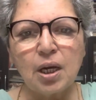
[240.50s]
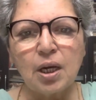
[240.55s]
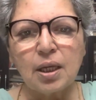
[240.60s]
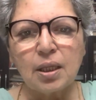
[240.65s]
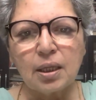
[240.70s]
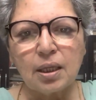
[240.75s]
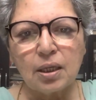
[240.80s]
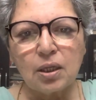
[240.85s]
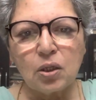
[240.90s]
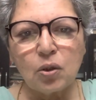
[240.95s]

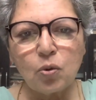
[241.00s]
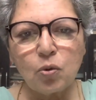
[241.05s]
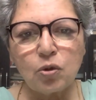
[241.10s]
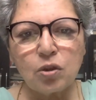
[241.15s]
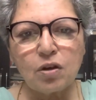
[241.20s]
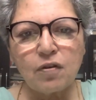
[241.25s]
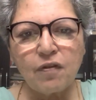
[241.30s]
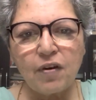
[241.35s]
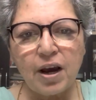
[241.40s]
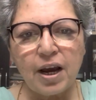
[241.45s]
The use
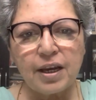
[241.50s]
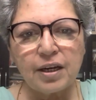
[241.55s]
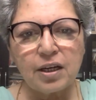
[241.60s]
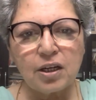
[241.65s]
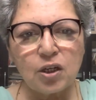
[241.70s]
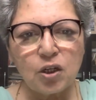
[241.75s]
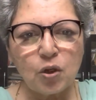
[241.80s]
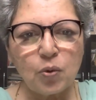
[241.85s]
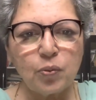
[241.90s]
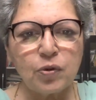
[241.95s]
of
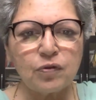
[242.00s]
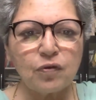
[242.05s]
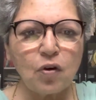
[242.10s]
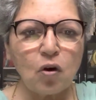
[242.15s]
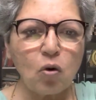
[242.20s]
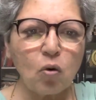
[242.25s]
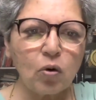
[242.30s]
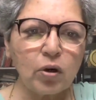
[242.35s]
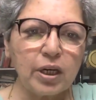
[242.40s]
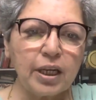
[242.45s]
iron tubes for
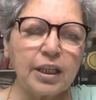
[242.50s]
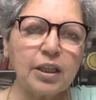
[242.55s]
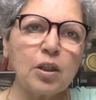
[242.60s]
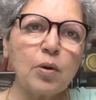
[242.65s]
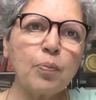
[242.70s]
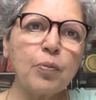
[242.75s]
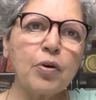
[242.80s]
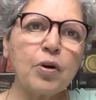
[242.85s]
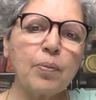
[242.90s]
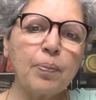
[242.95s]
holding the
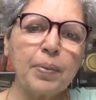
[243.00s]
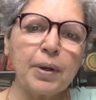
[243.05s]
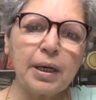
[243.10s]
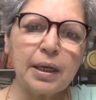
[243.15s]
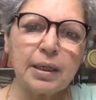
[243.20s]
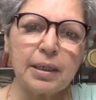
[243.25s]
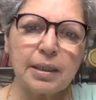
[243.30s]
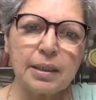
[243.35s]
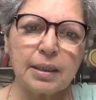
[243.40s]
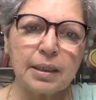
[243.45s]

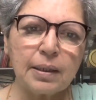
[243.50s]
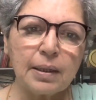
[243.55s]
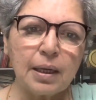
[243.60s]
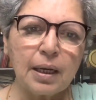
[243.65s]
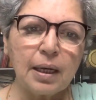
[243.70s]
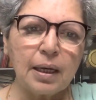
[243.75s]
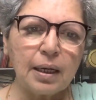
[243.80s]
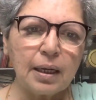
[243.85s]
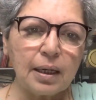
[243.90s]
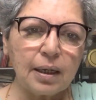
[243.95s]
propellant
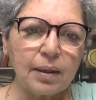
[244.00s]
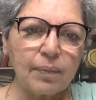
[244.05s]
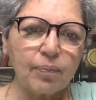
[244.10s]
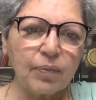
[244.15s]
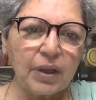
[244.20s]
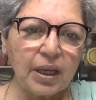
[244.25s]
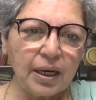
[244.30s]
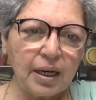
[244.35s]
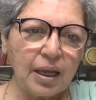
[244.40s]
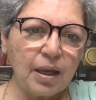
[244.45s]

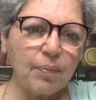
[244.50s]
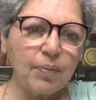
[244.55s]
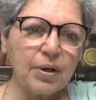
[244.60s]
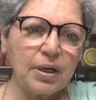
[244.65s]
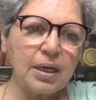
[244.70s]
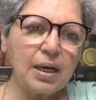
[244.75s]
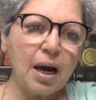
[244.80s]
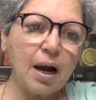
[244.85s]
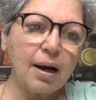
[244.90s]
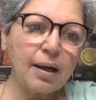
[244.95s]

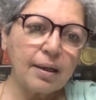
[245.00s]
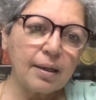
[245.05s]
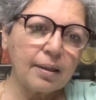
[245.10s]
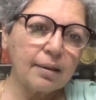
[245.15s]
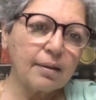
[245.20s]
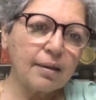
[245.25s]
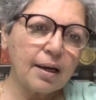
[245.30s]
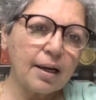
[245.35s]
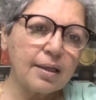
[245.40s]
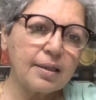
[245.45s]
enabled higher
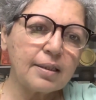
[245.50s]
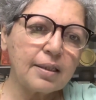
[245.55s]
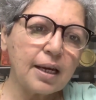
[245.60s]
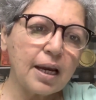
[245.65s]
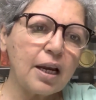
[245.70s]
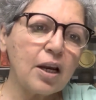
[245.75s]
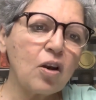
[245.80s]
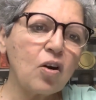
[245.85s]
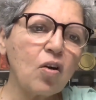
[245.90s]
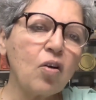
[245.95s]
thrust
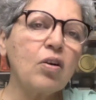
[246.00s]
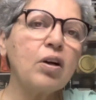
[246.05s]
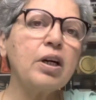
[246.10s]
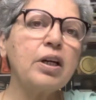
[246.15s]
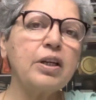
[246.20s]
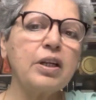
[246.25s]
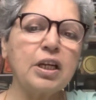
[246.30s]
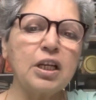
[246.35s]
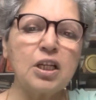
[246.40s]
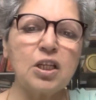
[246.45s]
and longer
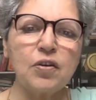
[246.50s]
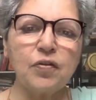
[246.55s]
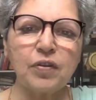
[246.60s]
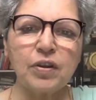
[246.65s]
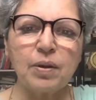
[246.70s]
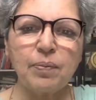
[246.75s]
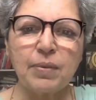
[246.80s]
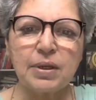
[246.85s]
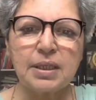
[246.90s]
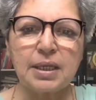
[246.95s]
range for
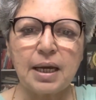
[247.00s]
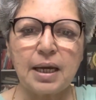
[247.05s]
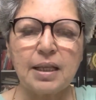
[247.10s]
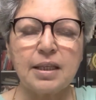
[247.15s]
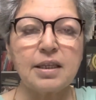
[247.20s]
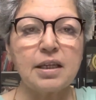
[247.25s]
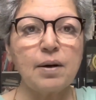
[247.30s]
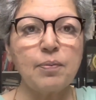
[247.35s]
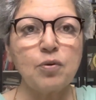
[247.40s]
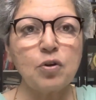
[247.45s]
the
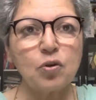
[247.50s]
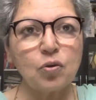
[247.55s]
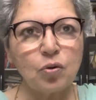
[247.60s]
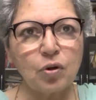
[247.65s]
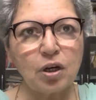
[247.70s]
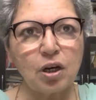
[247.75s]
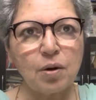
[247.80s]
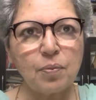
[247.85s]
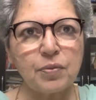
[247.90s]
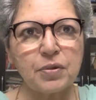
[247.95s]
missiles, up to 2
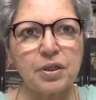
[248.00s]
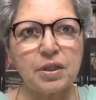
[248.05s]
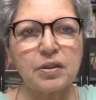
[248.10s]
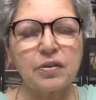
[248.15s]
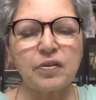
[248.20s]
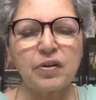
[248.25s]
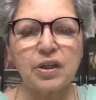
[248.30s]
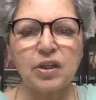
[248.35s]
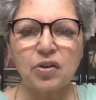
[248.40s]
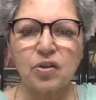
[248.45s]

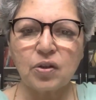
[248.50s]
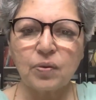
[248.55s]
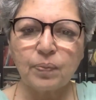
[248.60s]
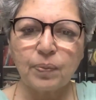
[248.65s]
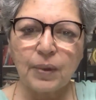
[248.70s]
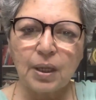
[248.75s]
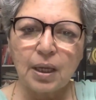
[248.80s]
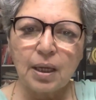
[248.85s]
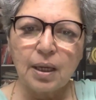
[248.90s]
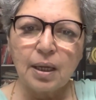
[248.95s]
kilometers range.
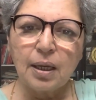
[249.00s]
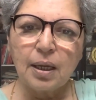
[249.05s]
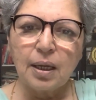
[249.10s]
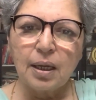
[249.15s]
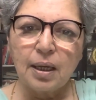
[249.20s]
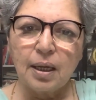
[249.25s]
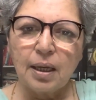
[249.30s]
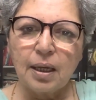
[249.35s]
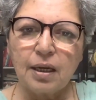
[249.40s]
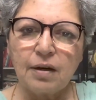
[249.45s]

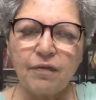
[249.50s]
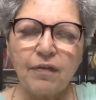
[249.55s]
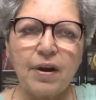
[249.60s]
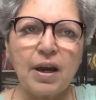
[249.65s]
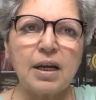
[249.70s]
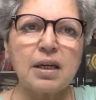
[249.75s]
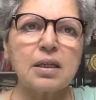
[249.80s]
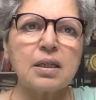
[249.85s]
In fact,